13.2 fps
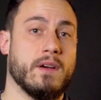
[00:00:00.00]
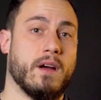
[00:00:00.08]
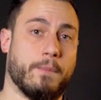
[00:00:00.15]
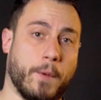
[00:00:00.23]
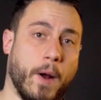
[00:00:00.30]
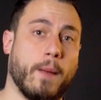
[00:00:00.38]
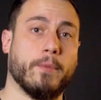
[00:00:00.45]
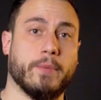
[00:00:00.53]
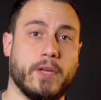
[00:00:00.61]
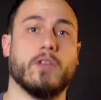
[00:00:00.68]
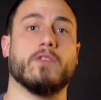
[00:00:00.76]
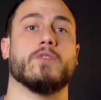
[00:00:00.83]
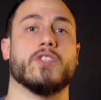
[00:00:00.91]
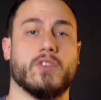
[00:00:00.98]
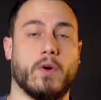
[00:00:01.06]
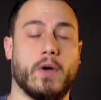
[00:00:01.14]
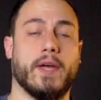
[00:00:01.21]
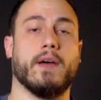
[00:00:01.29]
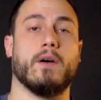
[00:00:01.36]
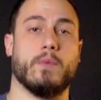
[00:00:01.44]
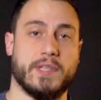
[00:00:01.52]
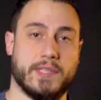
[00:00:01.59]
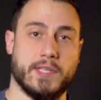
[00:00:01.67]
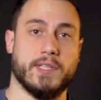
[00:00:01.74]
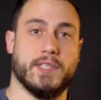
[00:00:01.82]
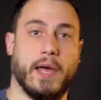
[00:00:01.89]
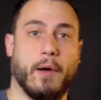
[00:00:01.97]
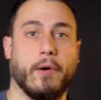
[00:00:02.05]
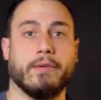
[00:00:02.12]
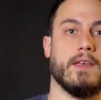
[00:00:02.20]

are probably going to enjoy a whiskey sour.